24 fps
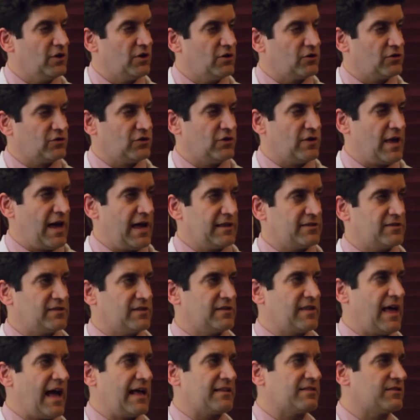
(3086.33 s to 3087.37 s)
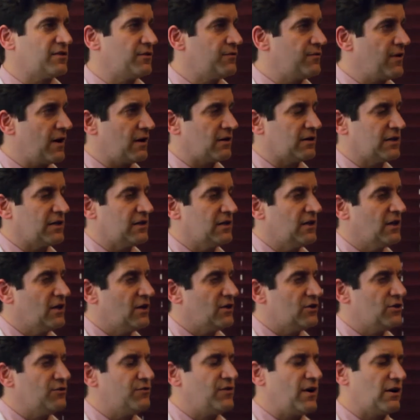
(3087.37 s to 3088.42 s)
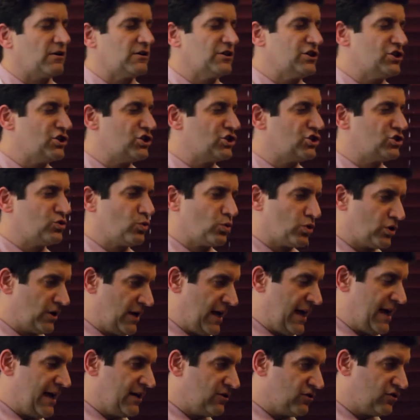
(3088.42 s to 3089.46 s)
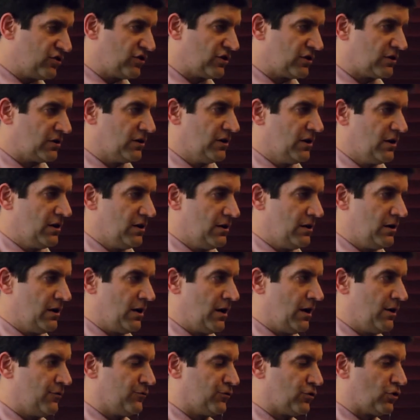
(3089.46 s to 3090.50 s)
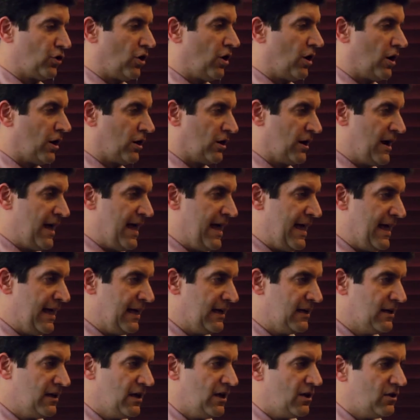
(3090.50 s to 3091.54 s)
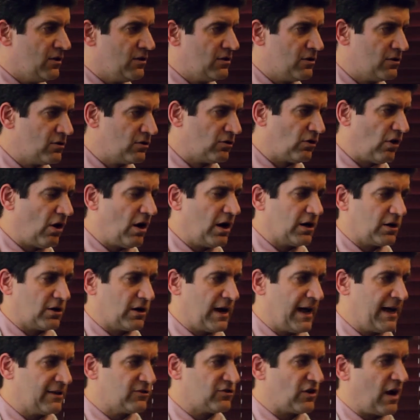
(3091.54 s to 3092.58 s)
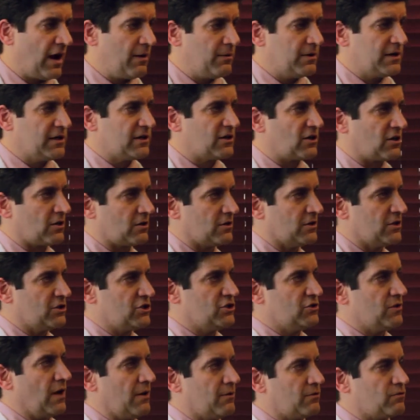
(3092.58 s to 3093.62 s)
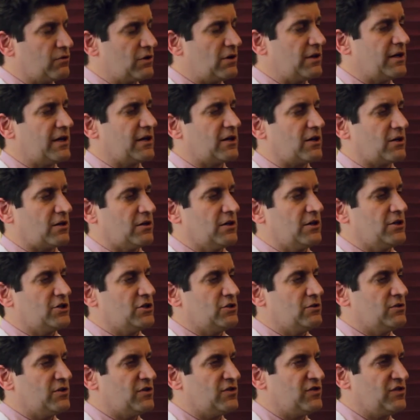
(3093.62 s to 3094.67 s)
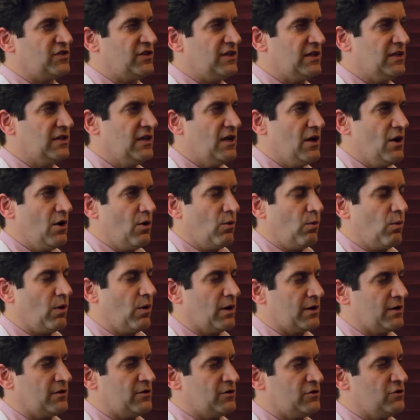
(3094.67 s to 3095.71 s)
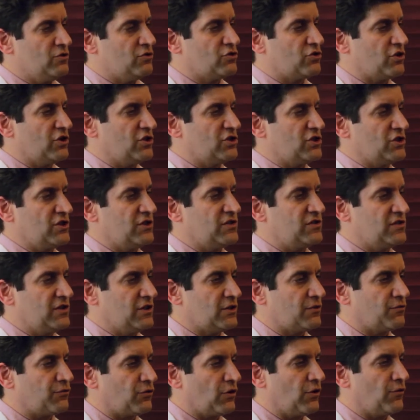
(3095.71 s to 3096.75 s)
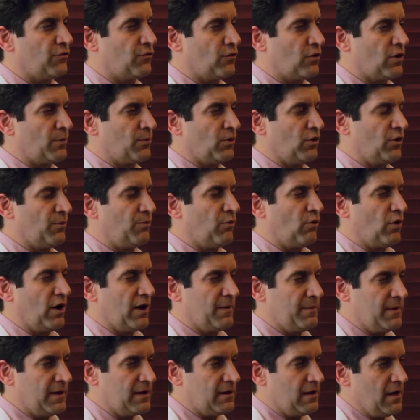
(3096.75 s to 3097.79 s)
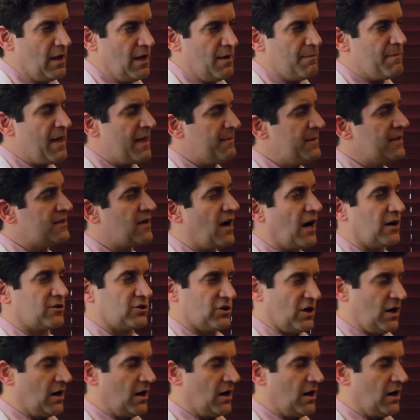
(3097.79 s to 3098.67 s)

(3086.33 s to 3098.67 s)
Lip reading: So that's the very short answer for RA. The longer answer, I would really encourage you to see one of the nutritionists here for a formal appointment, maybe Dr.